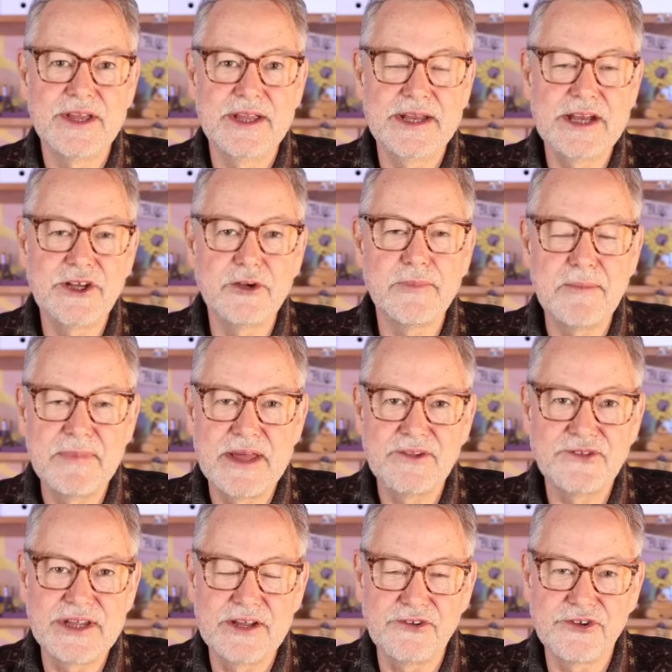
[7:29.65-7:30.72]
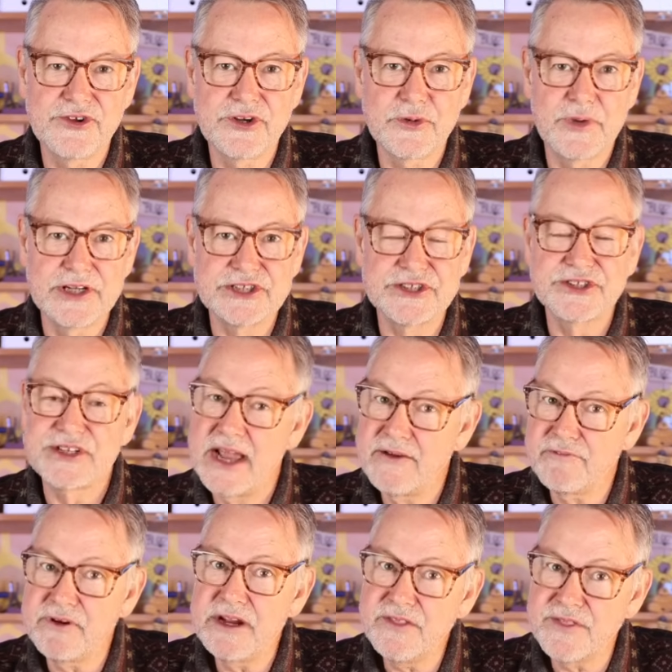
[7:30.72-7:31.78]
And I do my best to answer your questions
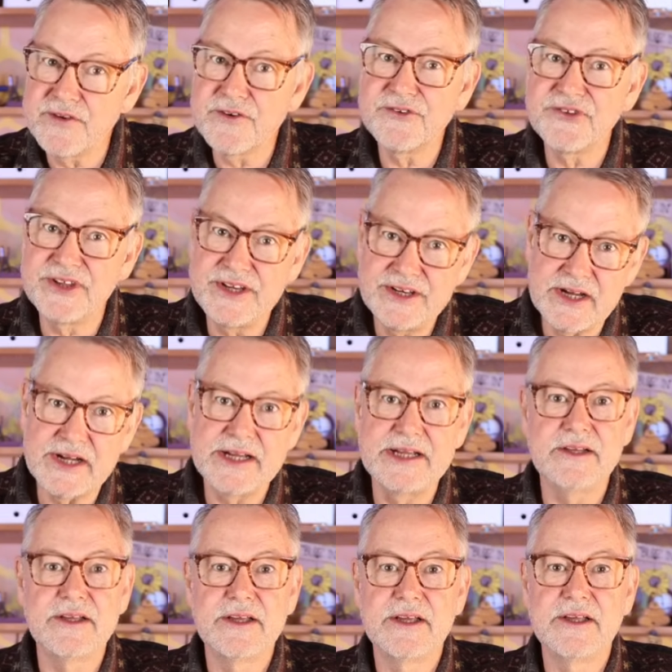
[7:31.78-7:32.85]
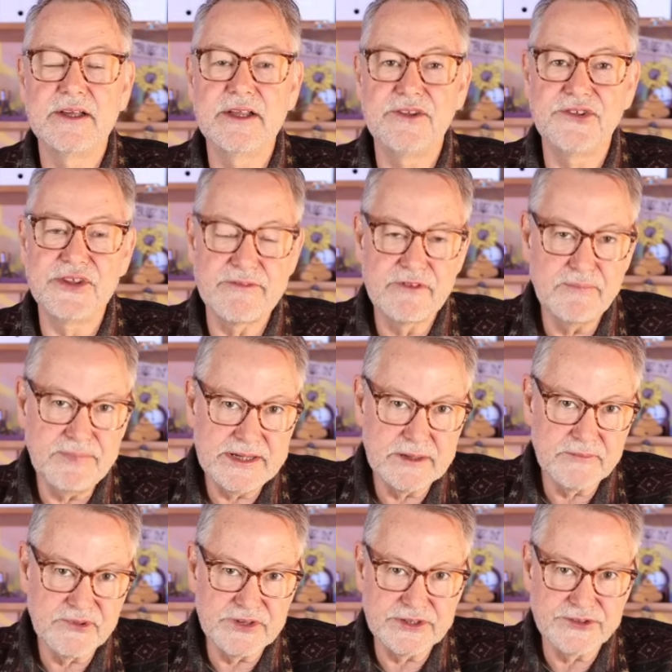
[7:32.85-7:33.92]
every Thursday night at 7
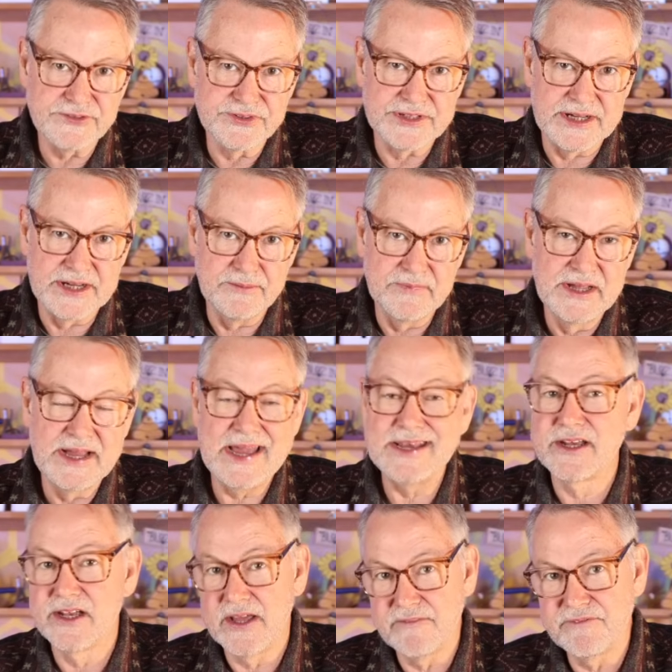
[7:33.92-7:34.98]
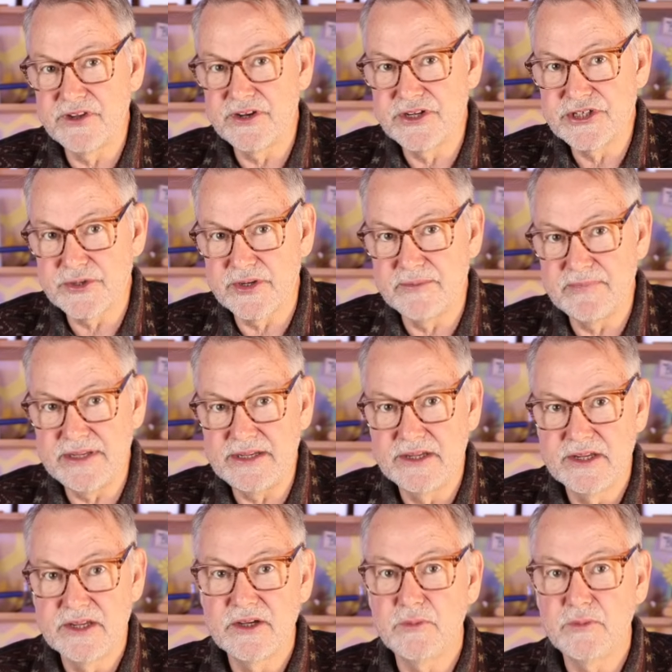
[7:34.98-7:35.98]
p.m. Central Time. I'd love for you to join me.